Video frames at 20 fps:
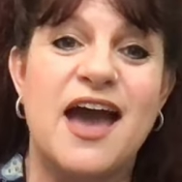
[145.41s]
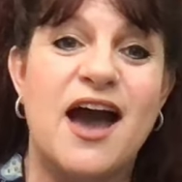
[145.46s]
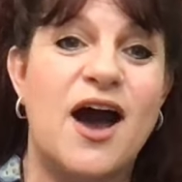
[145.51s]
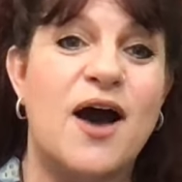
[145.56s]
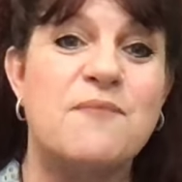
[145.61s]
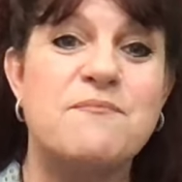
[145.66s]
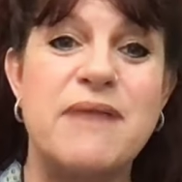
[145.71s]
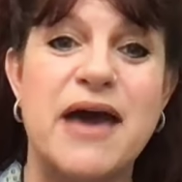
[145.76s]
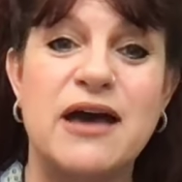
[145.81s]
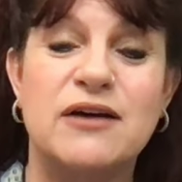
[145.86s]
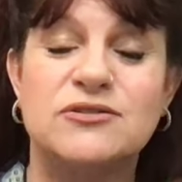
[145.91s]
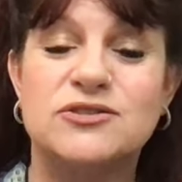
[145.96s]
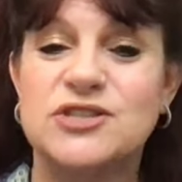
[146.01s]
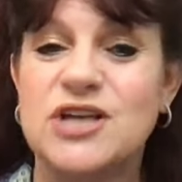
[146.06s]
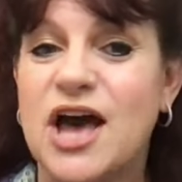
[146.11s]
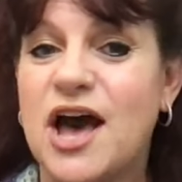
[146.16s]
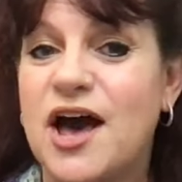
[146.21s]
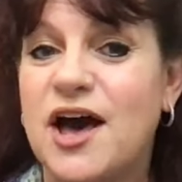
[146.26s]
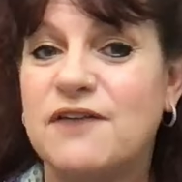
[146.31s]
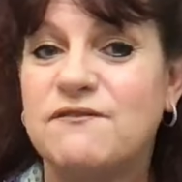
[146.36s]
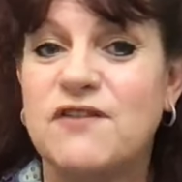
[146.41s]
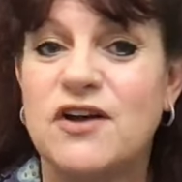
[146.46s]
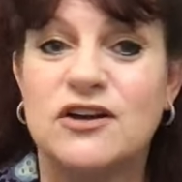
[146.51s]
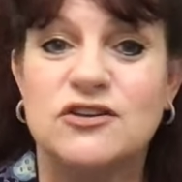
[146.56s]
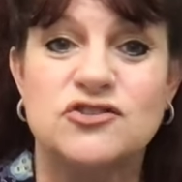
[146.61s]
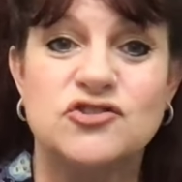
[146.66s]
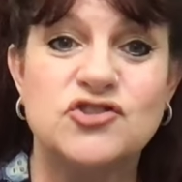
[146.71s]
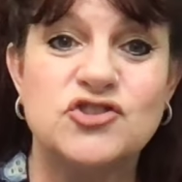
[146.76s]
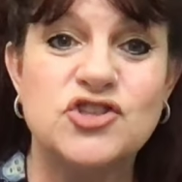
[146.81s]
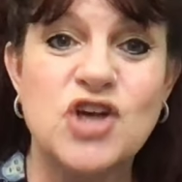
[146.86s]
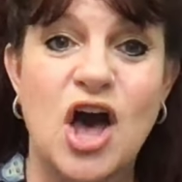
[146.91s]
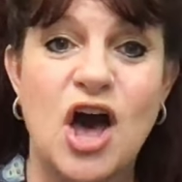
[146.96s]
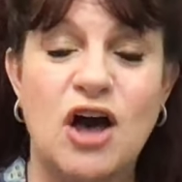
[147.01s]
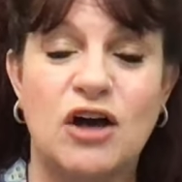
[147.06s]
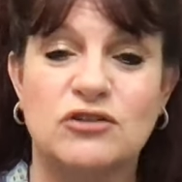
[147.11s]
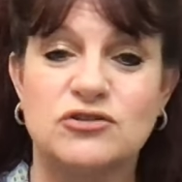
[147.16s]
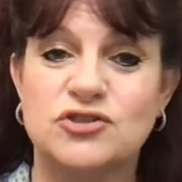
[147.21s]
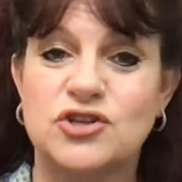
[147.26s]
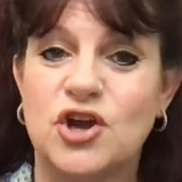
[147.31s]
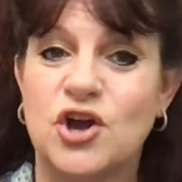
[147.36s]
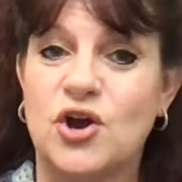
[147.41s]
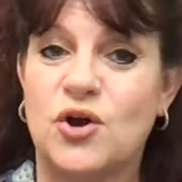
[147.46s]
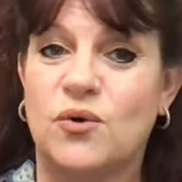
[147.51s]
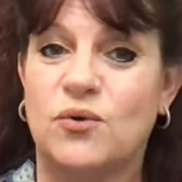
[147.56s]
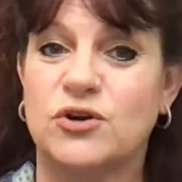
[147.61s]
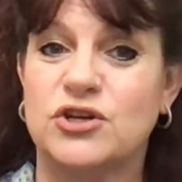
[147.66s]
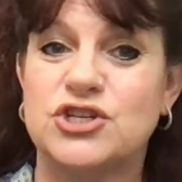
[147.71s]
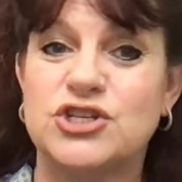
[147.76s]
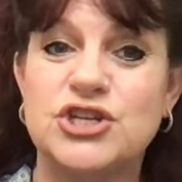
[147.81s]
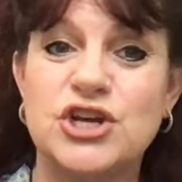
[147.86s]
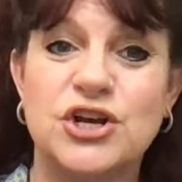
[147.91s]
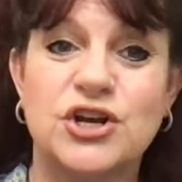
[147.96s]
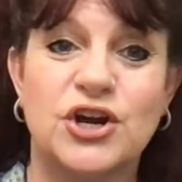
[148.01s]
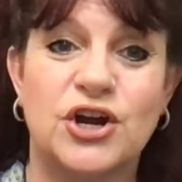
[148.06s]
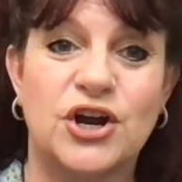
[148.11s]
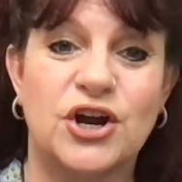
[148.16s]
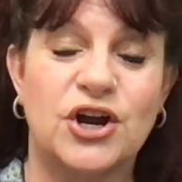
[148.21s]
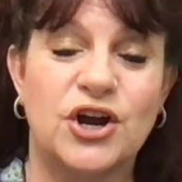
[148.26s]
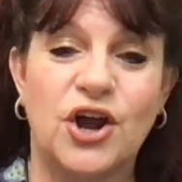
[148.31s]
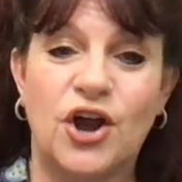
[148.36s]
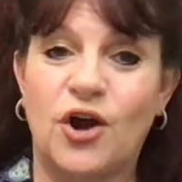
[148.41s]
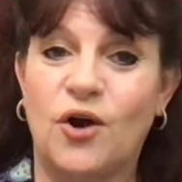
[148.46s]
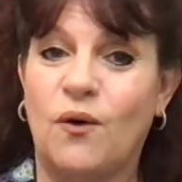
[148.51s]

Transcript: amounts of salt or sugar